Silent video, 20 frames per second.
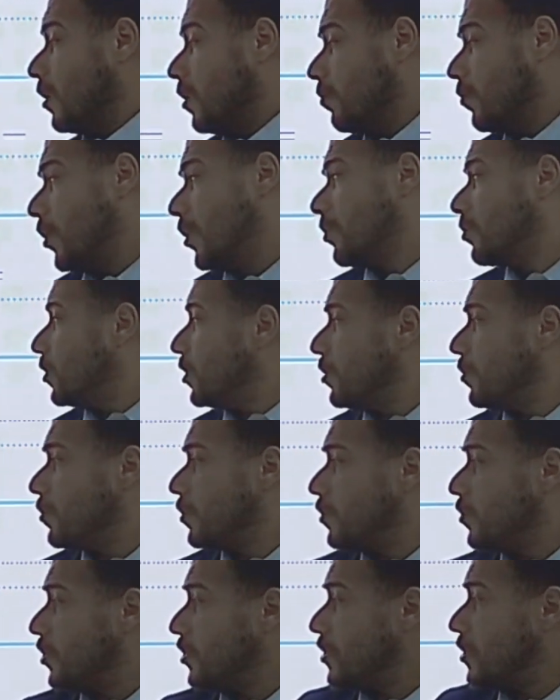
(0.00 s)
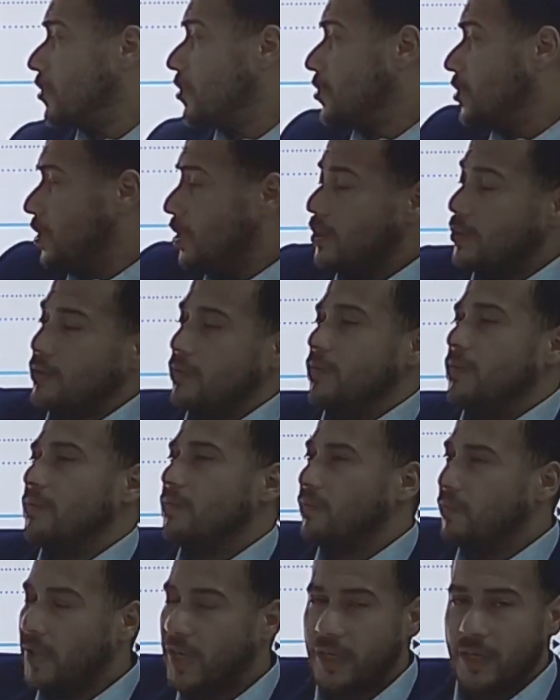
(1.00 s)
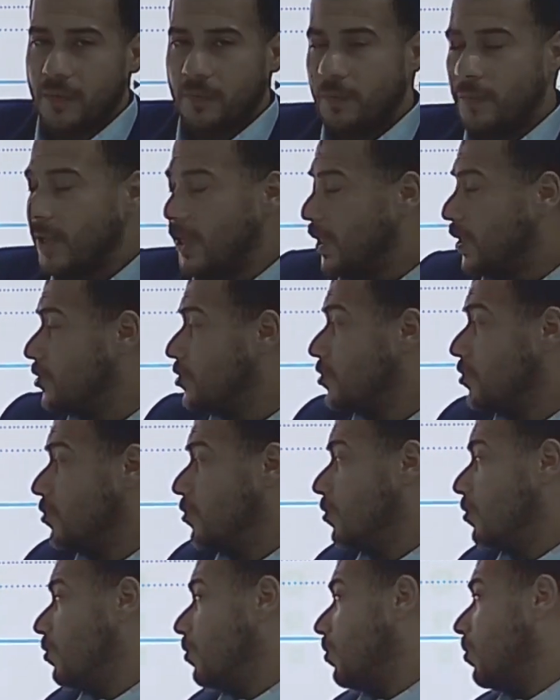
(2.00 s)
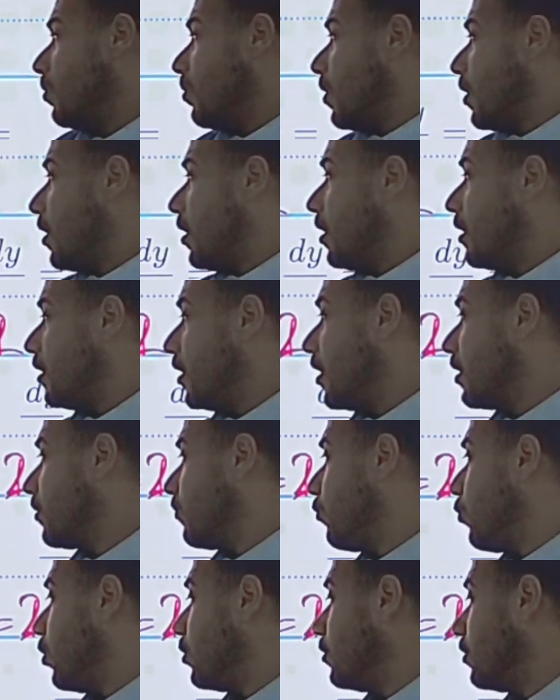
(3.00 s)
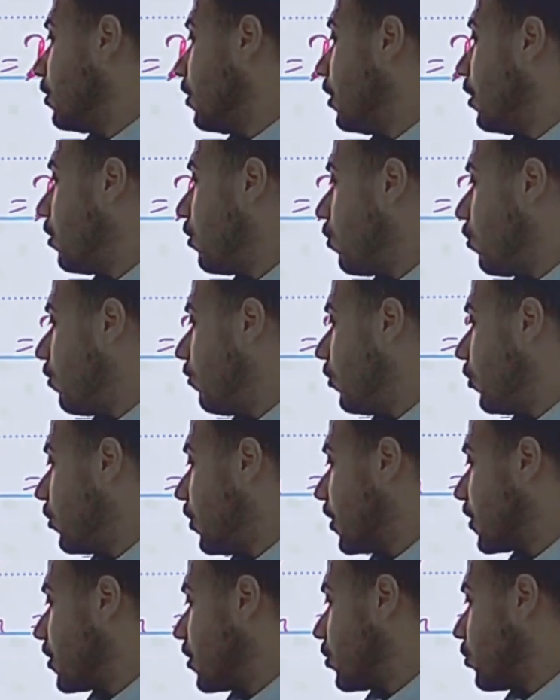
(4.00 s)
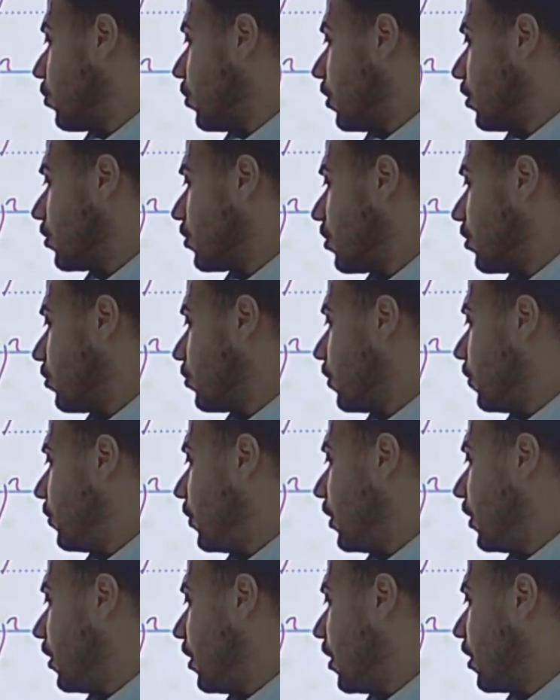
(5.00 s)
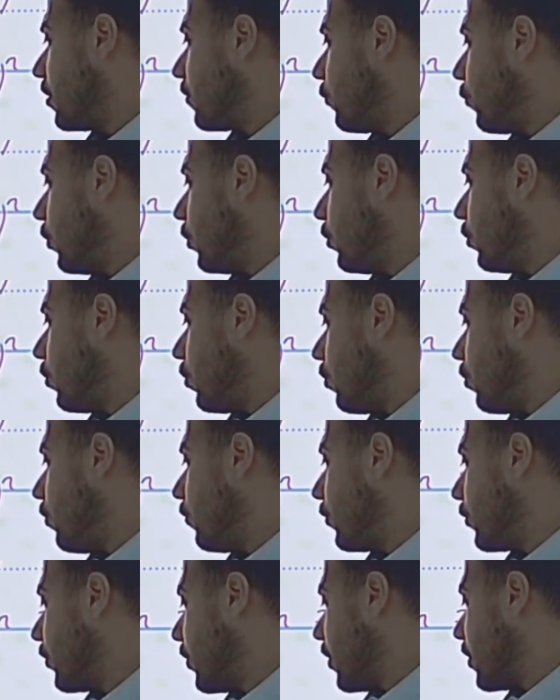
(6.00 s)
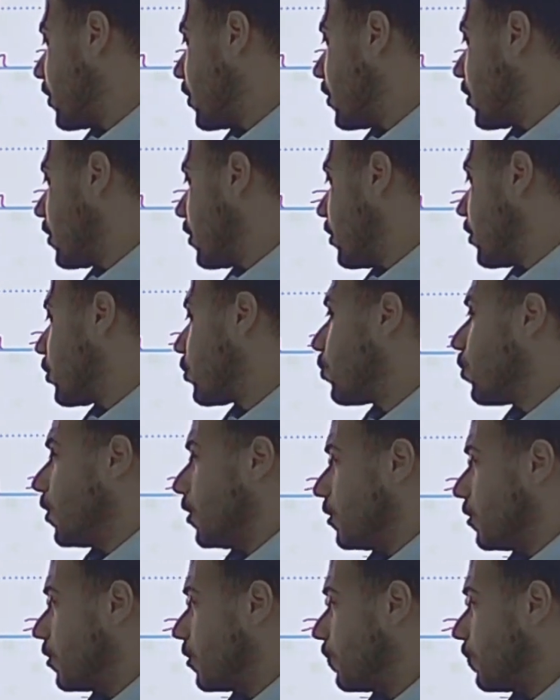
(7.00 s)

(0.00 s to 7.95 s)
But when you write it, you make it back to negative 1 over x squared. So it will be negative 1 over x squared.